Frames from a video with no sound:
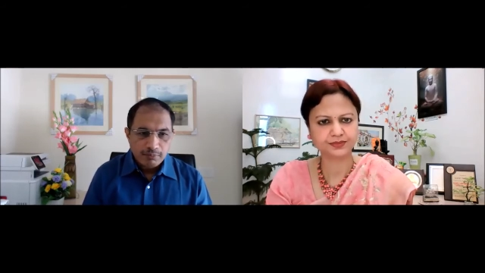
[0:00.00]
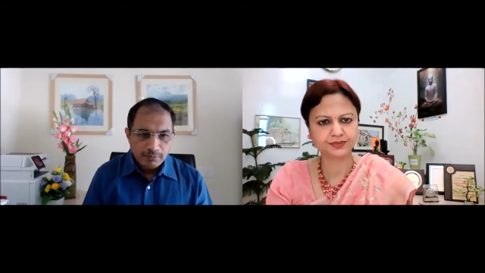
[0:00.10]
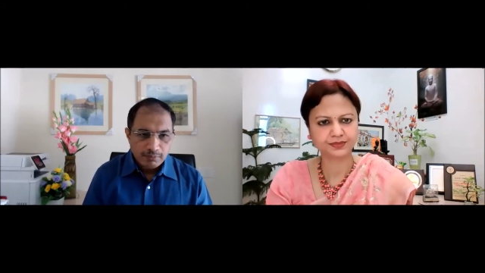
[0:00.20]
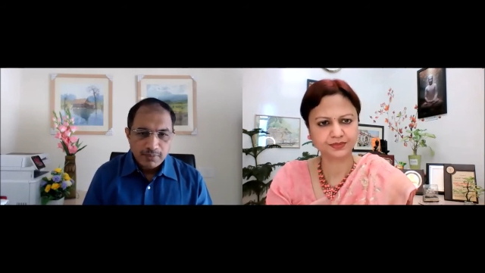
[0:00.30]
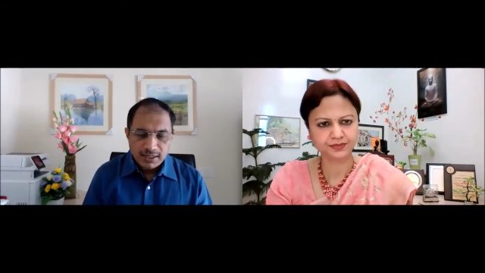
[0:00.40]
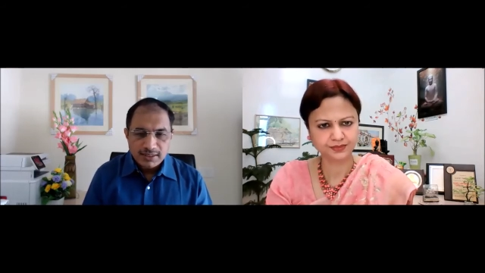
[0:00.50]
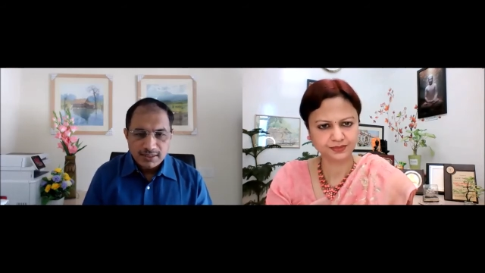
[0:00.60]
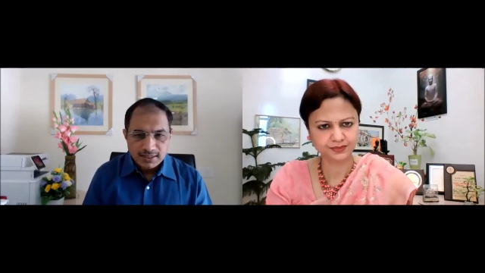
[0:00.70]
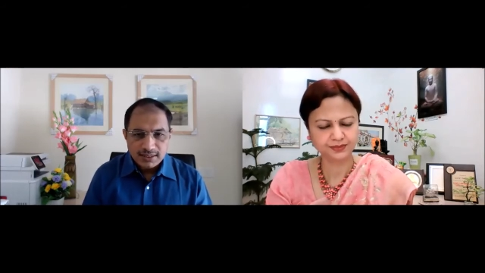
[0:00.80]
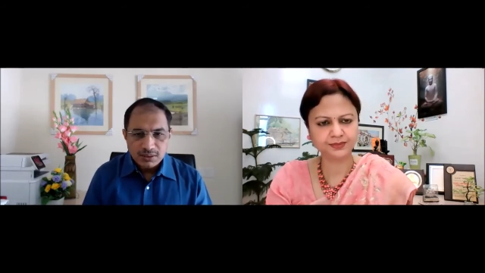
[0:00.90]

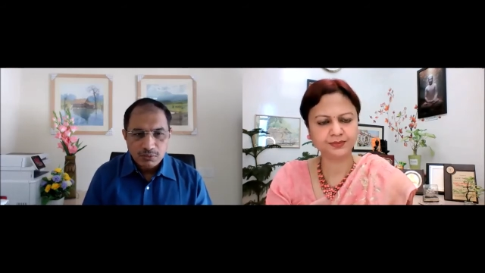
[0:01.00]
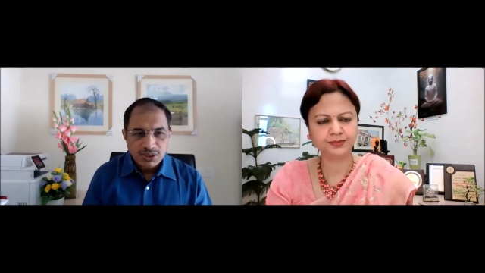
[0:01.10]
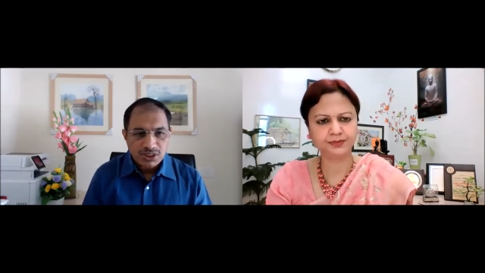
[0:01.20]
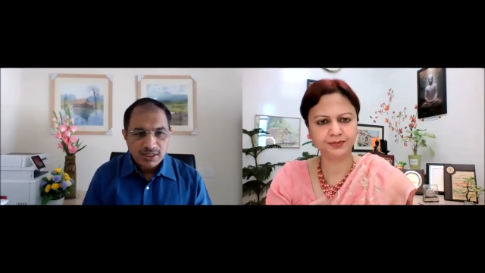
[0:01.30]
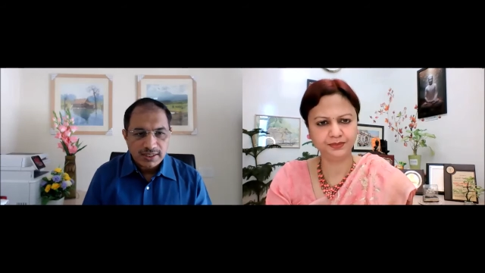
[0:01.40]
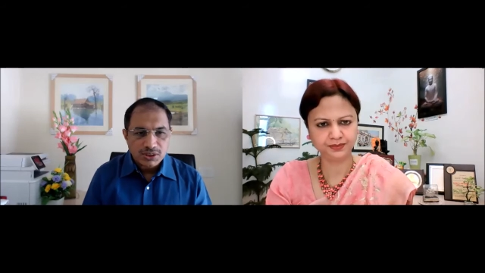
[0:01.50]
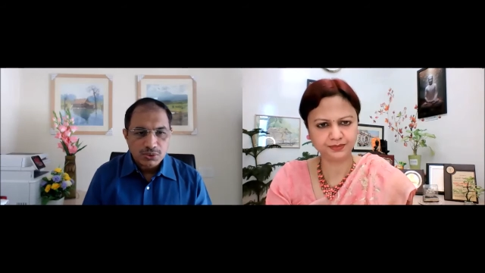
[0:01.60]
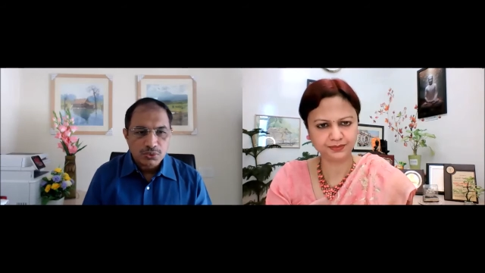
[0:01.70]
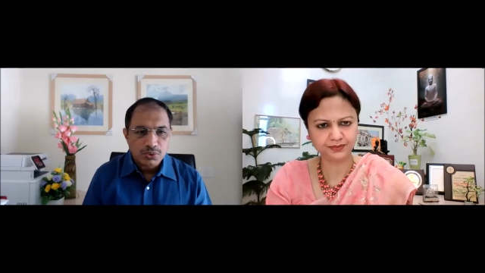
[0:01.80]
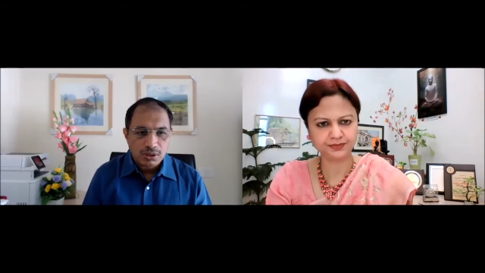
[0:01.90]
Speaker 1: diseases which mm-hmm. leads
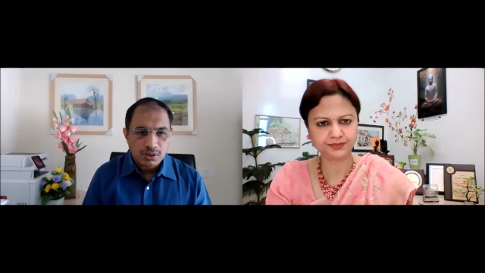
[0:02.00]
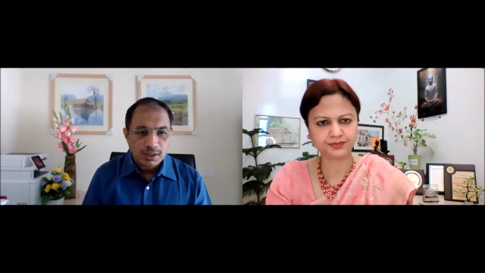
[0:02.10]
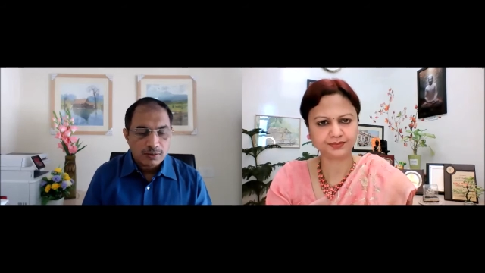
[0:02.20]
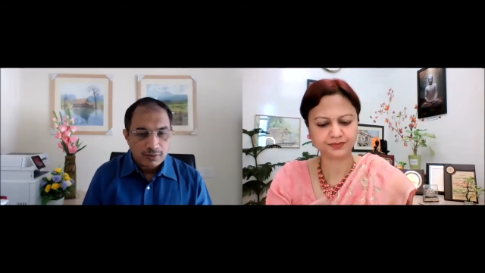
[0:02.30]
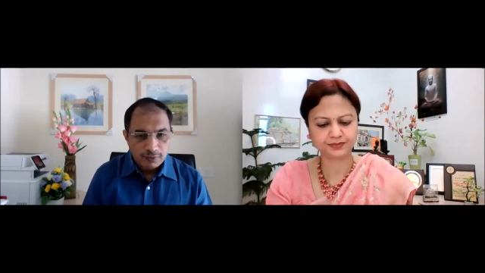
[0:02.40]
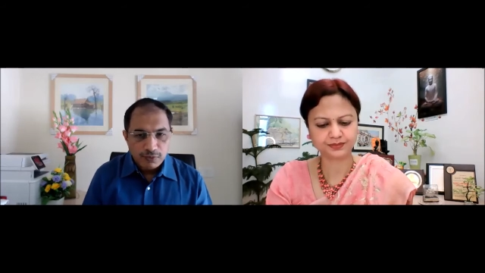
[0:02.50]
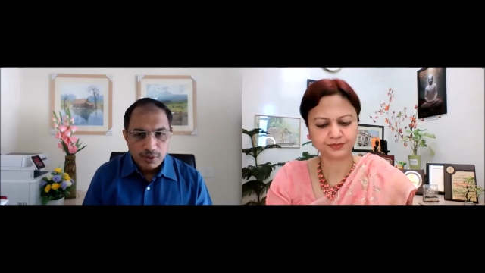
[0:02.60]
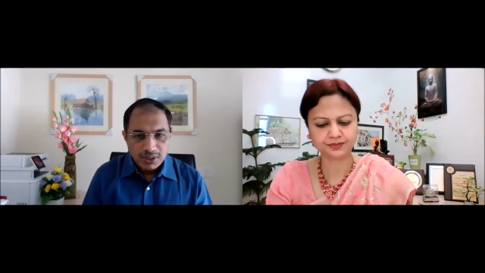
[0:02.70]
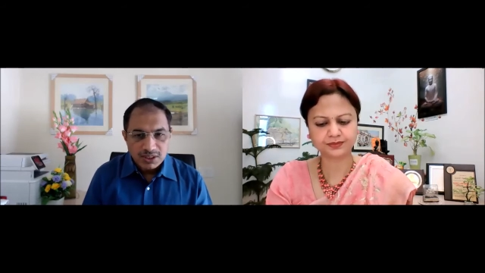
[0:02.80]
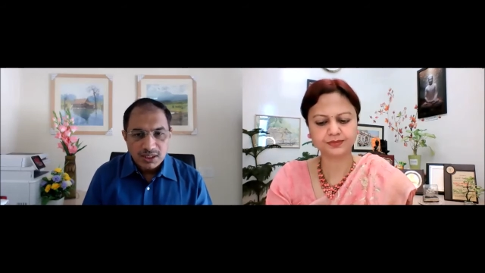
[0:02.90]
to uh, in-
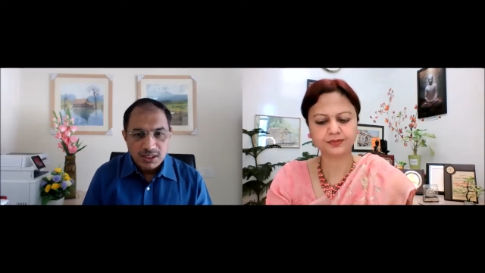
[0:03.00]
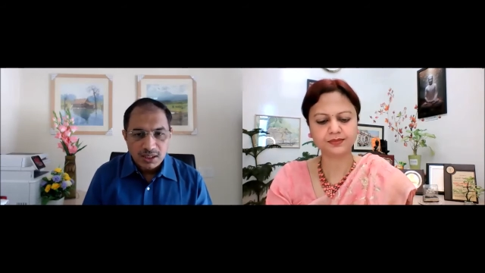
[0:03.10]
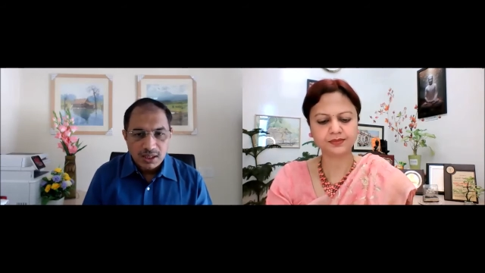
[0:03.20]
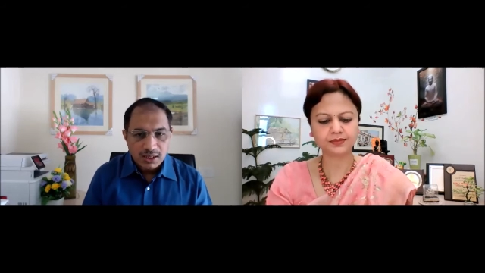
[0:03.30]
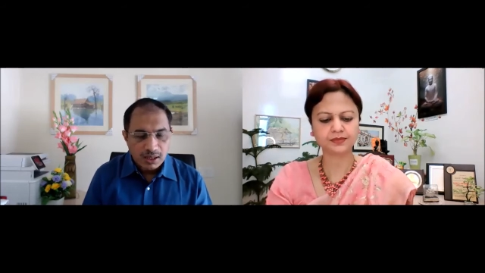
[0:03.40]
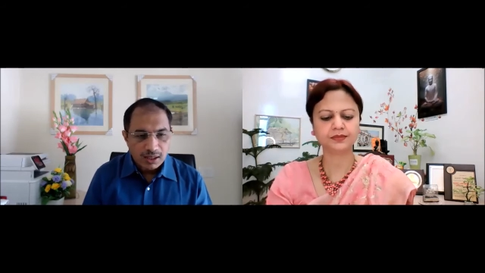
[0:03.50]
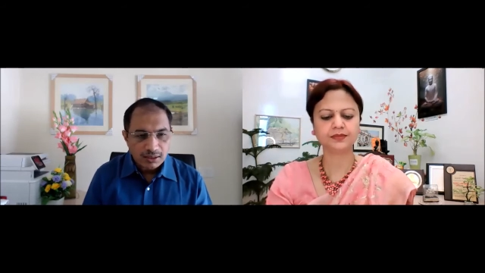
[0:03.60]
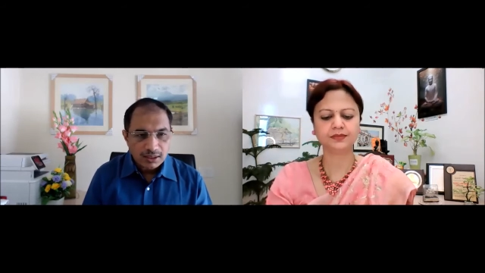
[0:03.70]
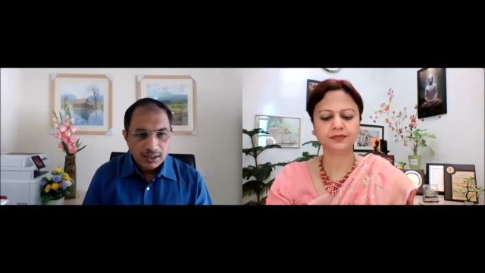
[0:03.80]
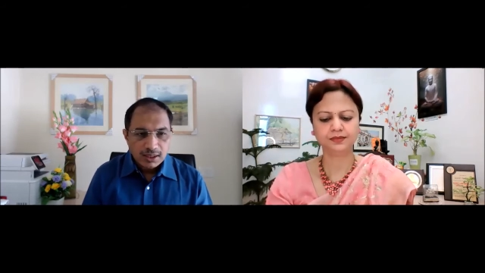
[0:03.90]
inflammation in uh, lung.
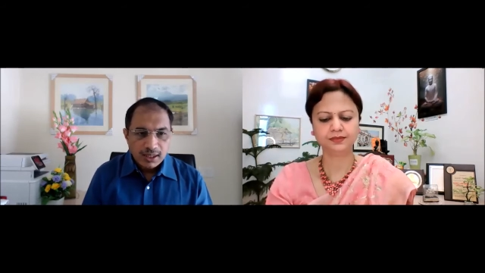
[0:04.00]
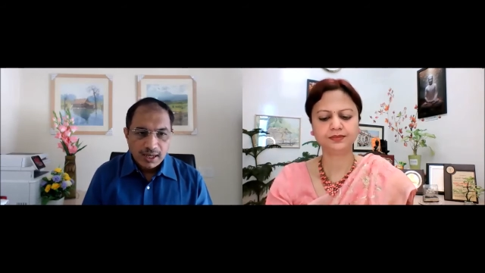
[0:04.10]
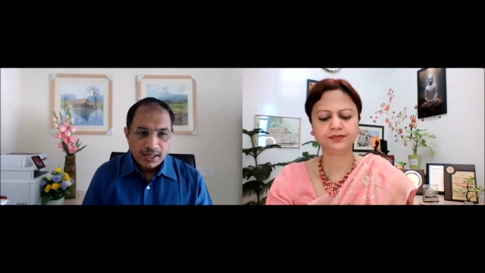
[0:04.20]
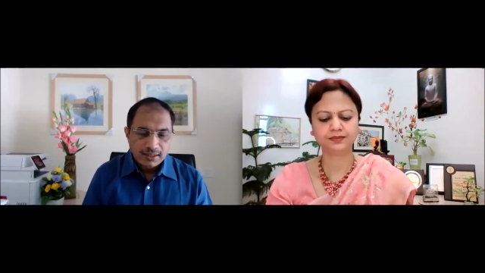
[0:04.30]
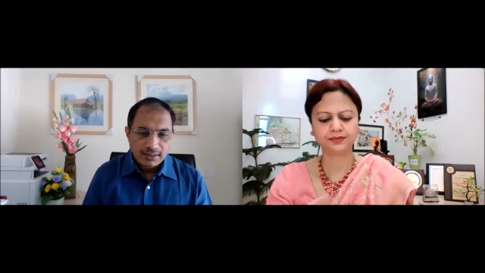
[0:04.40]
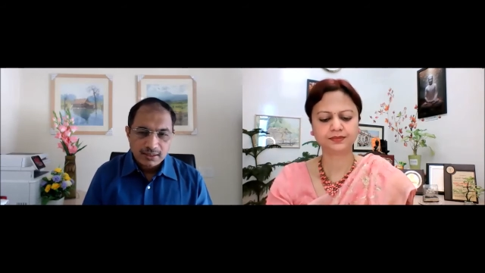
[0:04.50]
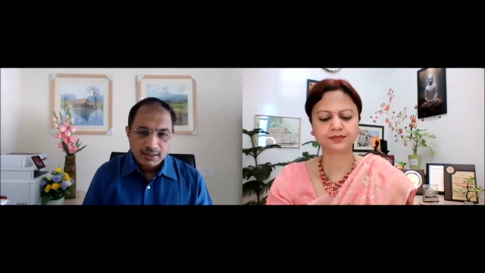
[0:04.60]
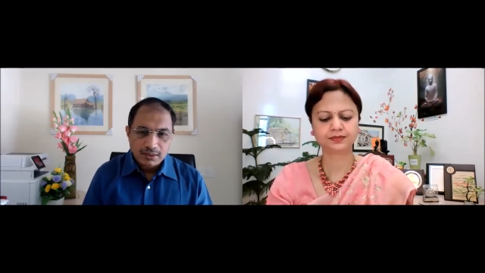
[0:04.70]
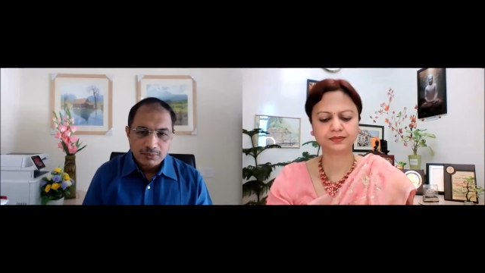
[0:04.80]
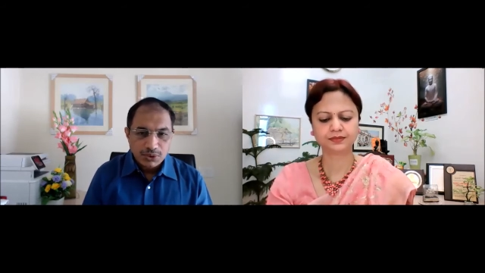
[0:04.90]
And
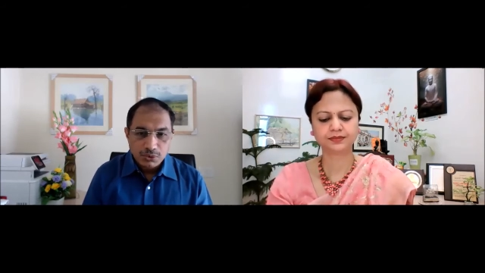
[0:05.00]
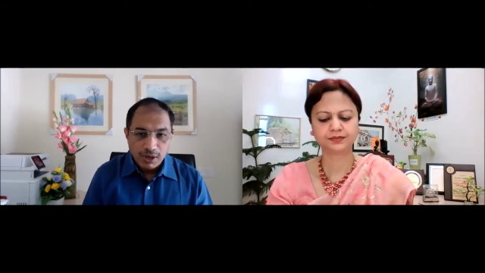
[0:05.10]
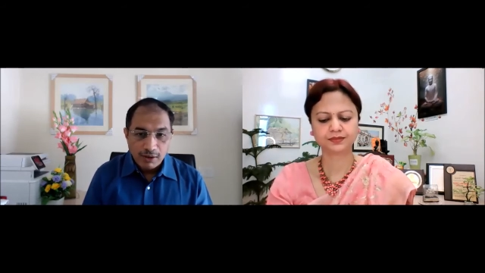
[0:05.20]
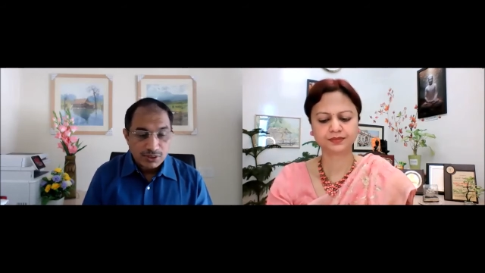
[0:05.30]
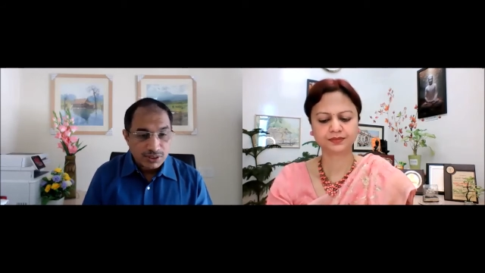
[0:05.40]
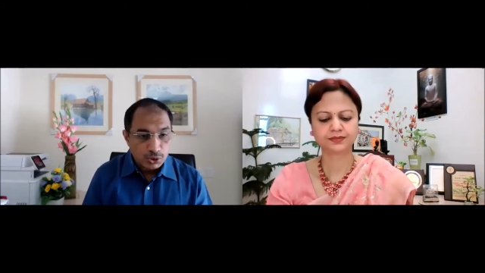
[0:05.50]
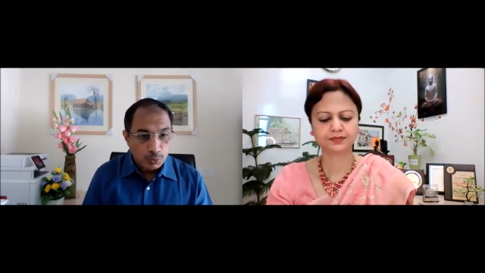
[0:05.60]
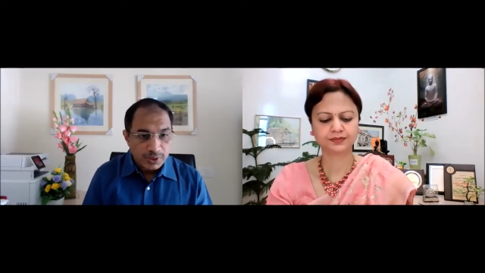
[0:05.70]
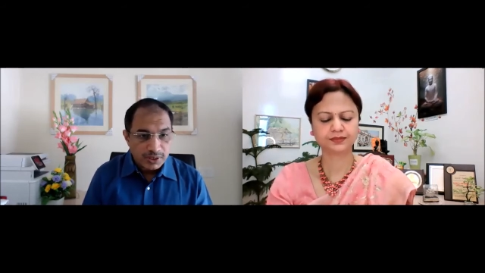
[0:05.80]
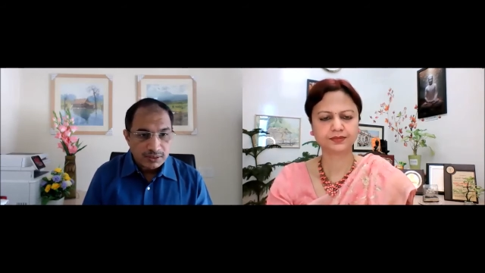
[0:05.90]
we do have
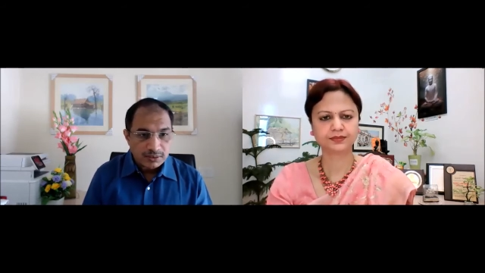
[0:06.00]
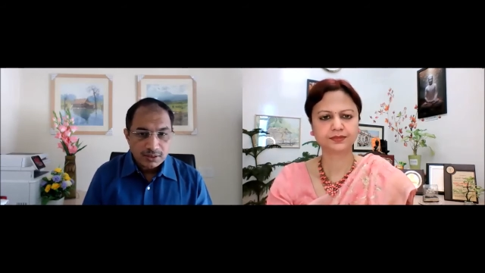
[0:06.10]
COPD,